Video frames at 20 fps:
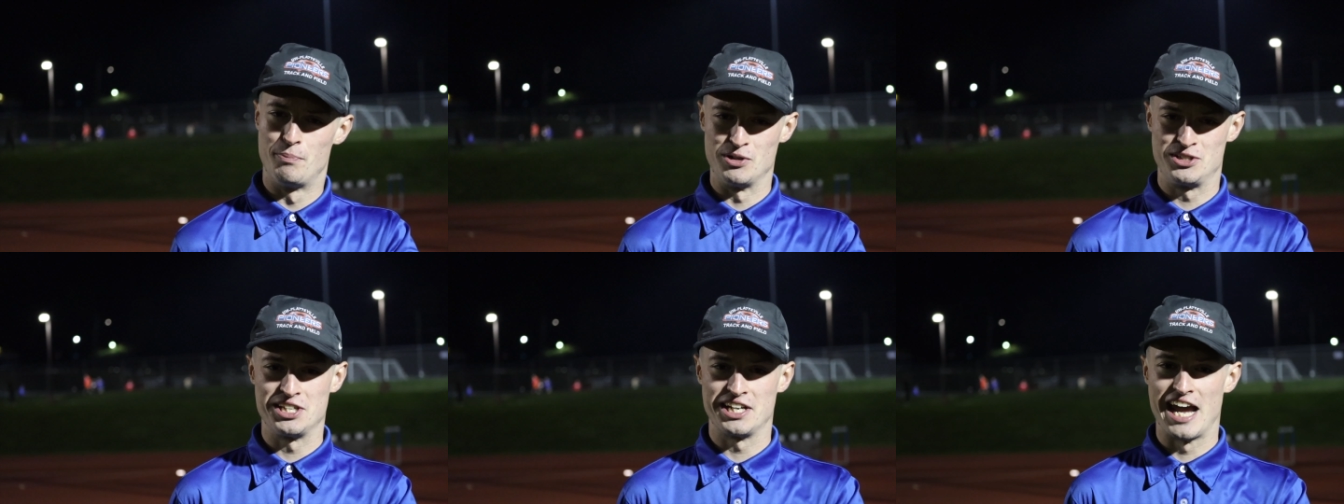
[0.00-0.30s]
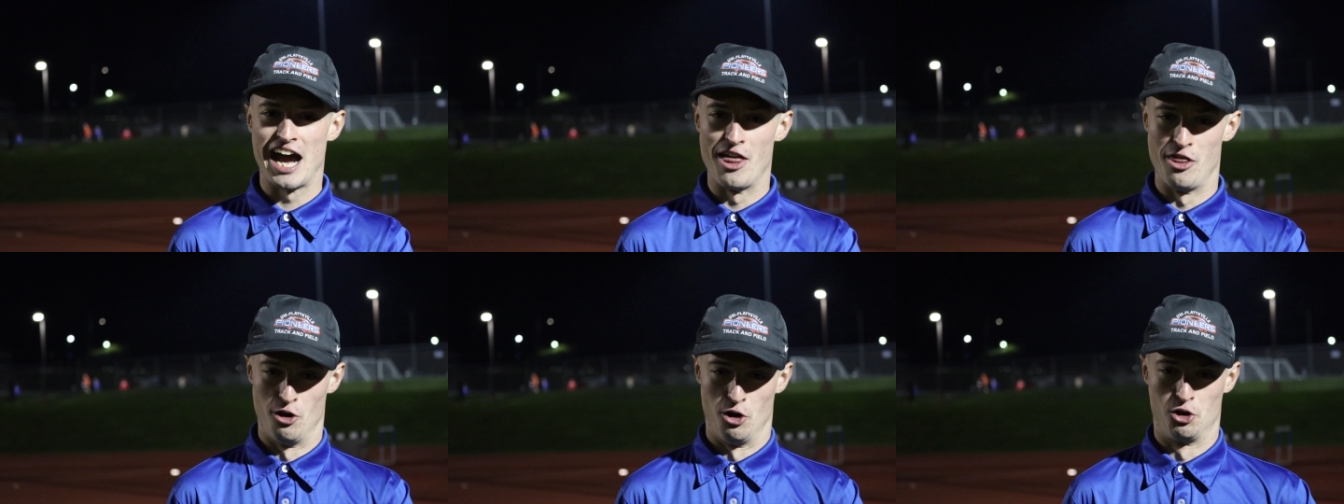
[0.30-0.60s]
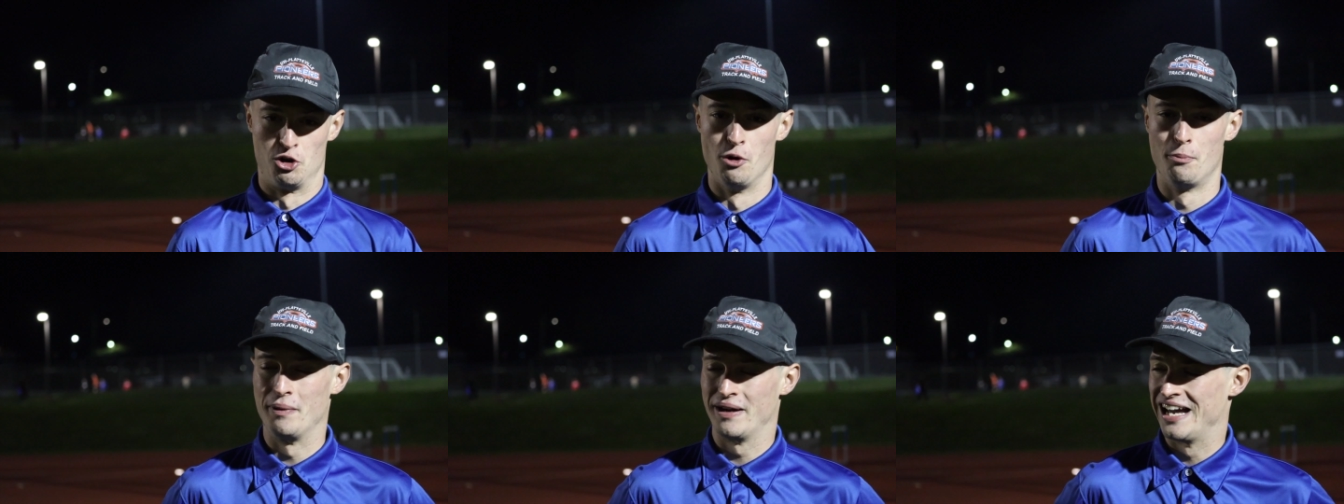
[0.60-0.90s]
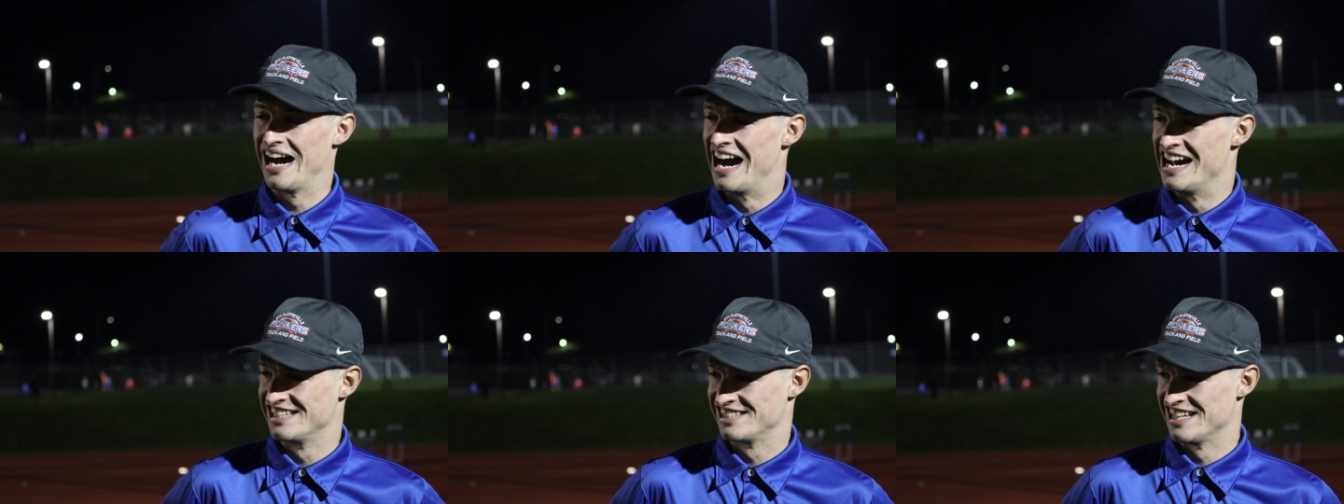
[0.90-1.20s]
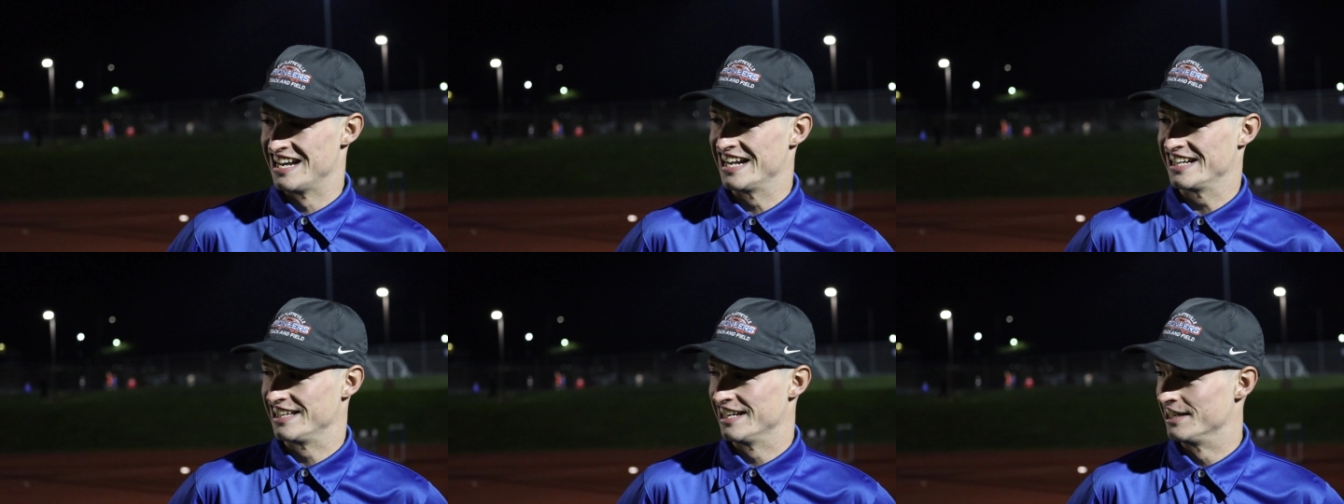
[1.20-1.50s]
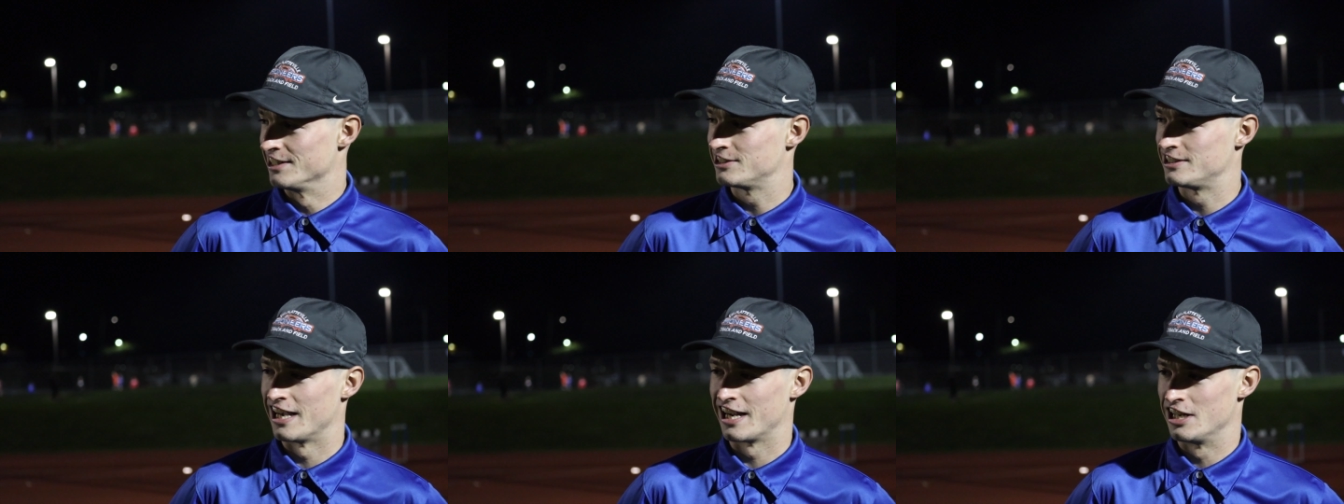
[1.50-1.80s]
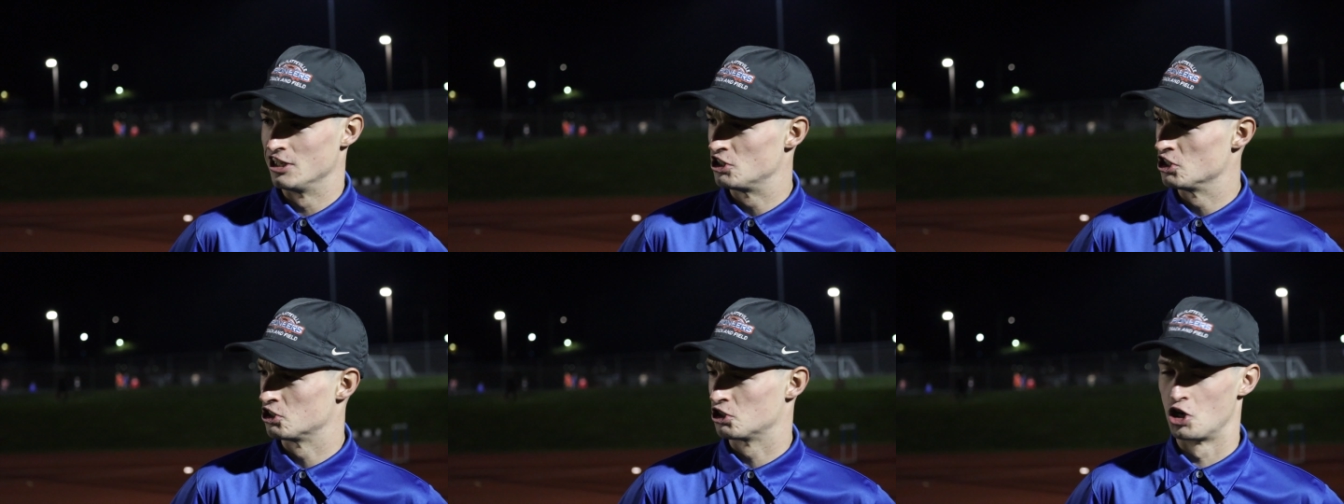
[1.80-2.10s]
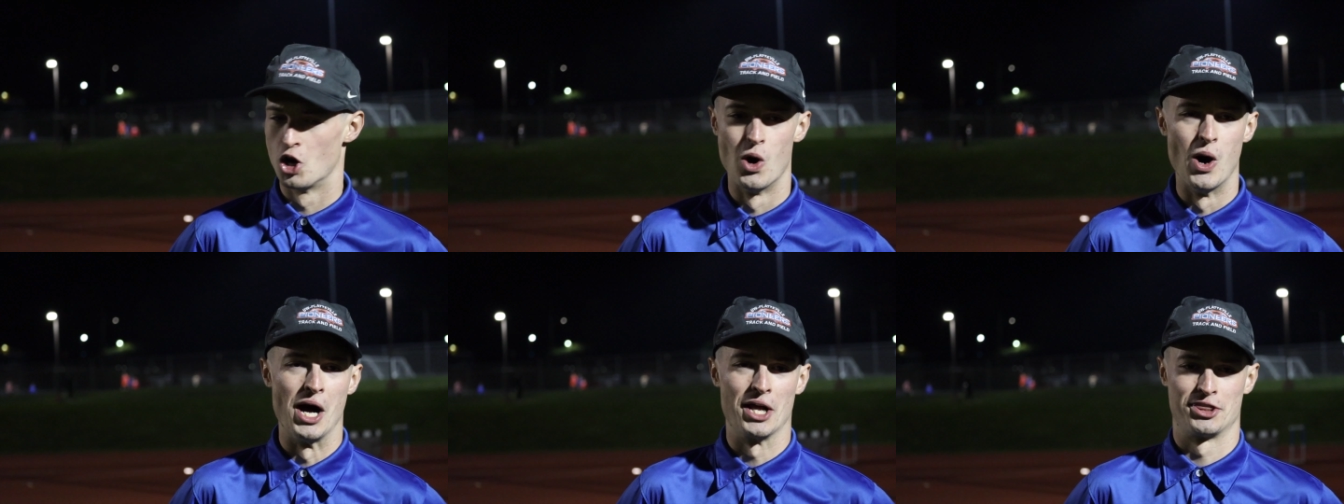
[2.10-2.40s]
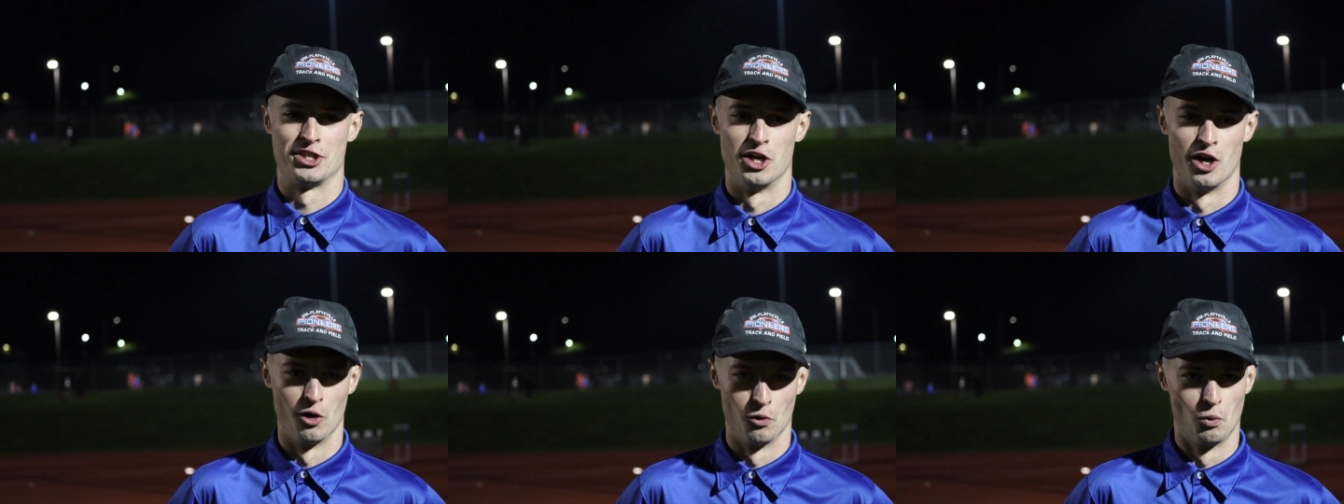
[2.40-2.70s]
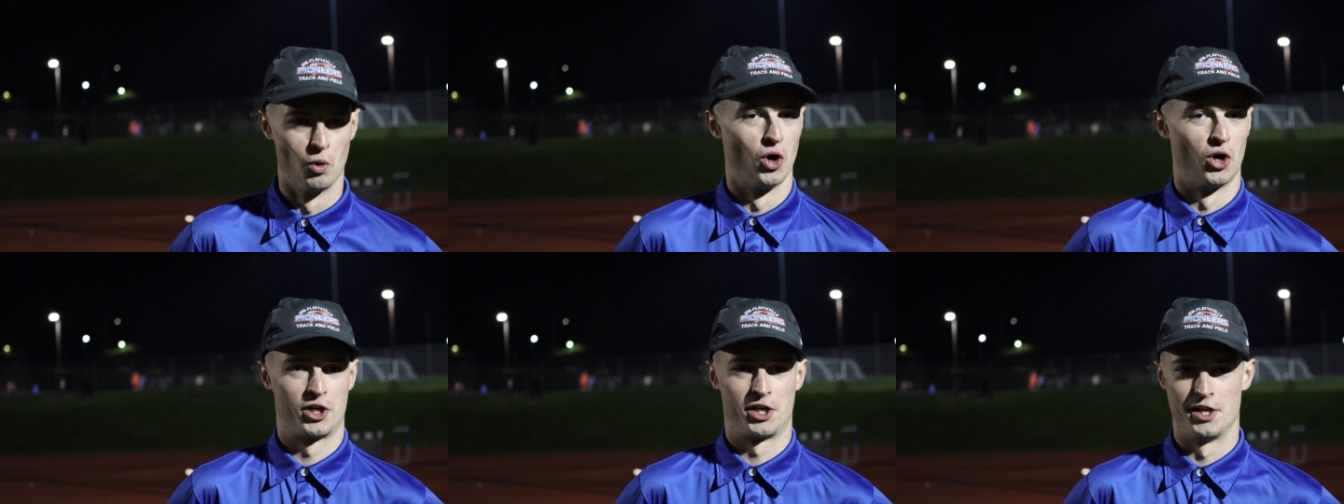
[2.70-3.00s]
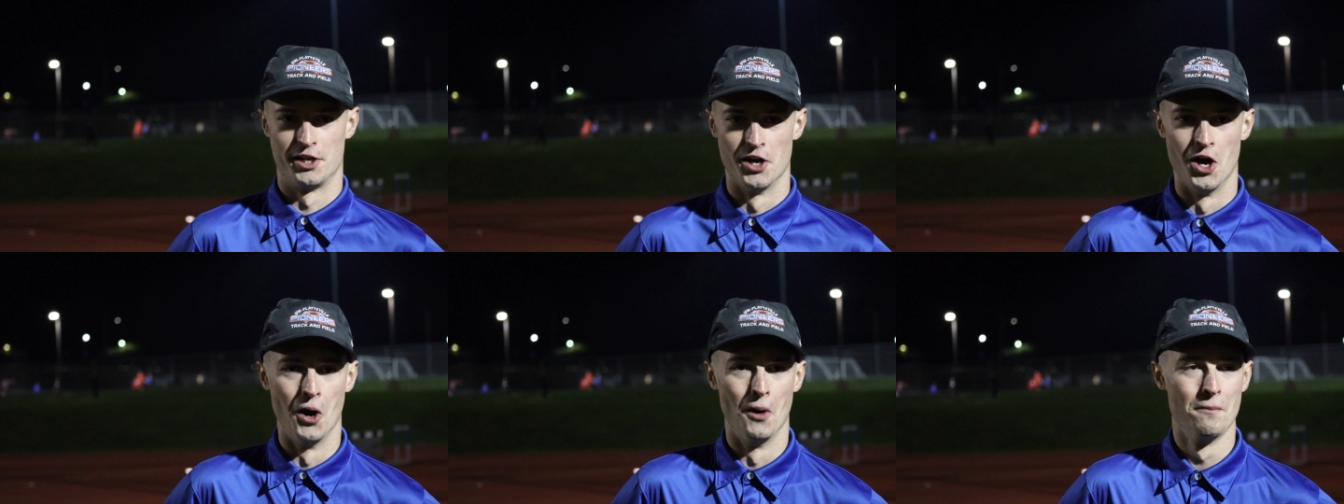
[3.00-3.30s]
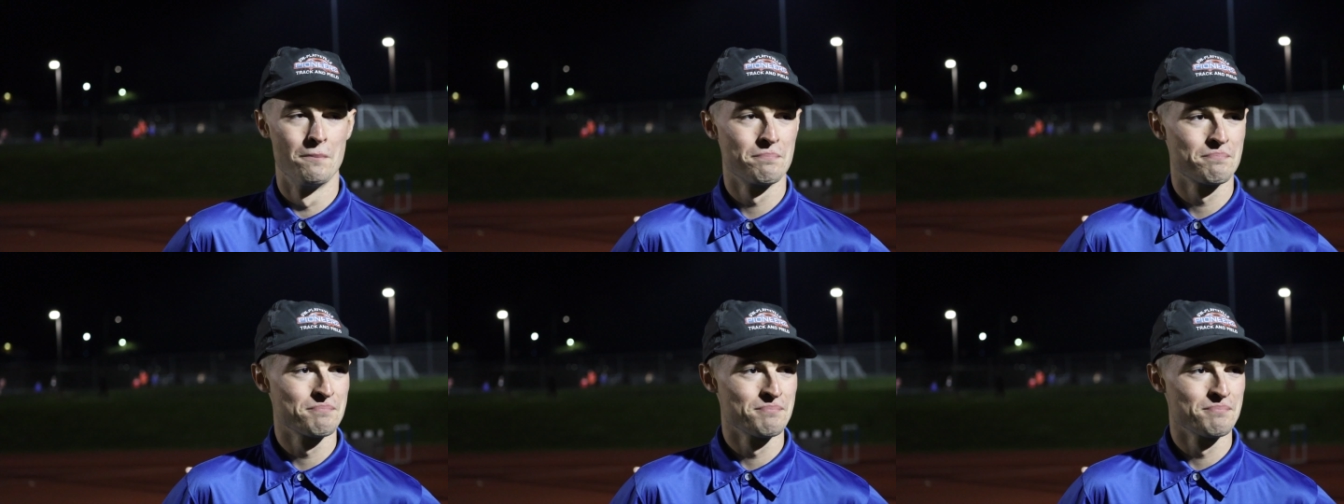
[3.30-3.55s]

put together a group of guys like this that can just go out there and work, you know.